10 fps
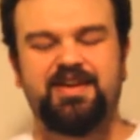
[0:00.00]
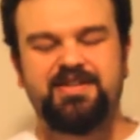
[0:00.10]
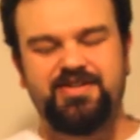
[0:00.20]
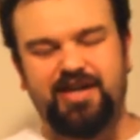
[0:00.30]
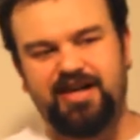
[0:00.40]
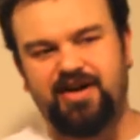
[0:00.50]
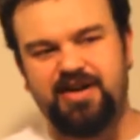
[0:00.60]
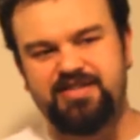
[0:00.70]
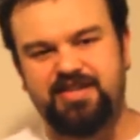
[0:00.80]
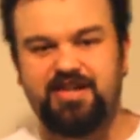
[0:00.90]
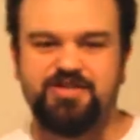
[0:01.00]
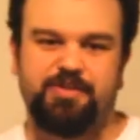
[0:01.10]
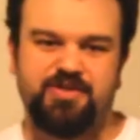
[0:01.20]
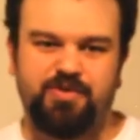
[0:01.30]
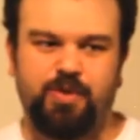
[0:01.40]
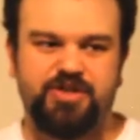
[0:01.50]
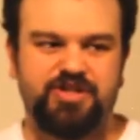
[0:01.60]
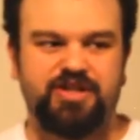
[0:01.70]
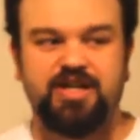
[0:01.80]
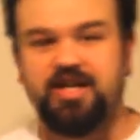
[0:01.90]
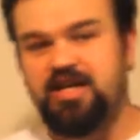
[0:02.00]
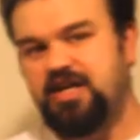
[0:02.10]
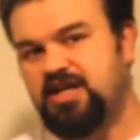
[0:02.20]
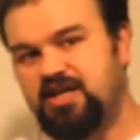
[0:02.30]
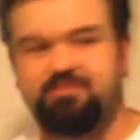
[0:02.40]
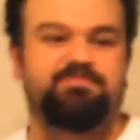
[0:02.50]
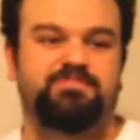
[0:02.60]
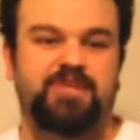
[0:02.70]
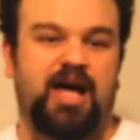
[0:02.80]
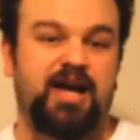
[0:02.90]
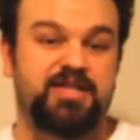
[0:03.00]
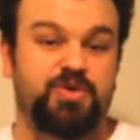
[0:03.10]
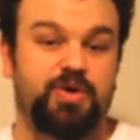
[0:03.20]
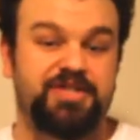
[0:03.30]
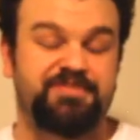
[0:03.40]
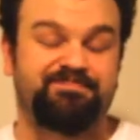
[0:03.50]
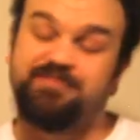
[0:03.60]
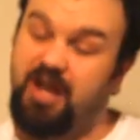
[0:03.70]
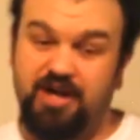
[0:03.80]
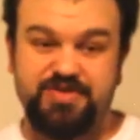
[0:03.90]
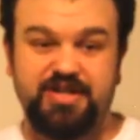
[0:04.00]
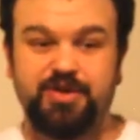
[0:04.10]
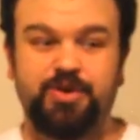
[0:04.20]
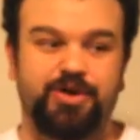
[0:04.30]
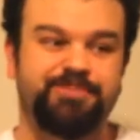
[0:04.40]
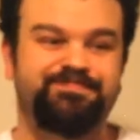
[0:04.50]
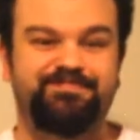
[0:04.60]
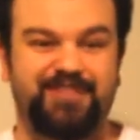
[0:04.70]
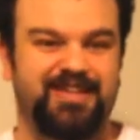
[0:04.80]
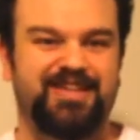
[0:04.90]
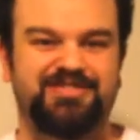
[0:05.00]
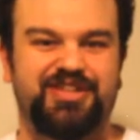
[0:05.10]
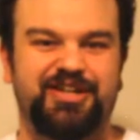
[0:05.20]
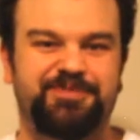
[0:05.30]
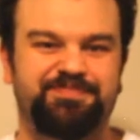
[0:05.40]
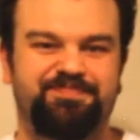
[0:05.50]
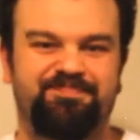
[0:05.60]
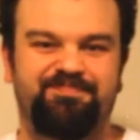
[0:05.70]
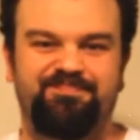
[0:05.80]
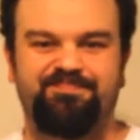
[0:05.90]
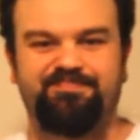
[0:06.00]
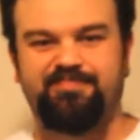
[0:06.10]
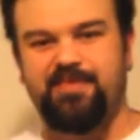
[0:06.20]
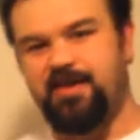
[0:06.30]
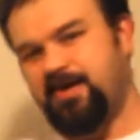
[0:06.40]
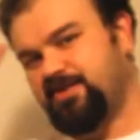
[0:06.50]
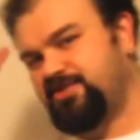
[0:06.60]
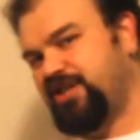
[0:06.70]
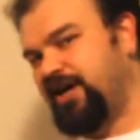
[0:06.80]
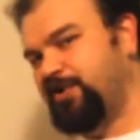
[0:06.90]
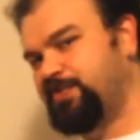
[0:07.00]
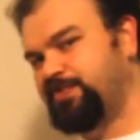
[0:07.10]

So again, guys, thank you so much for watching, and as always, I'll see you all in the next video. Ciao.